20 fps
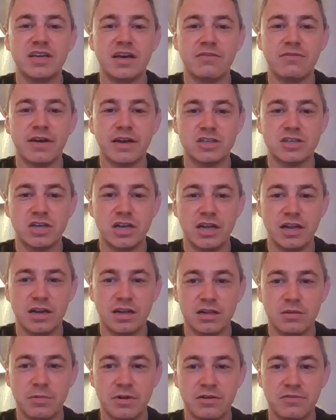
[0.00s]
have actually a
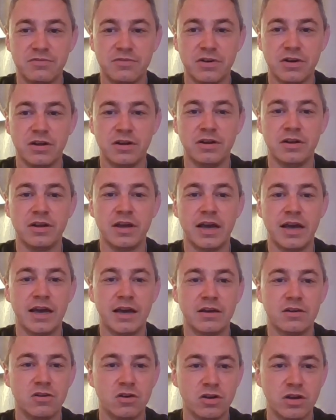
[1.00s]
little bit of
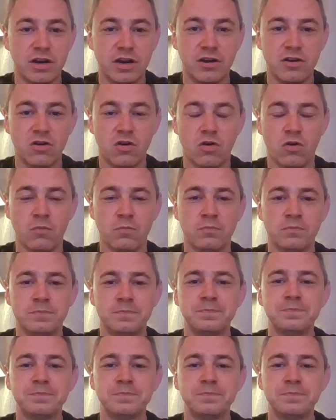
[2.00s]
fun cooking at home.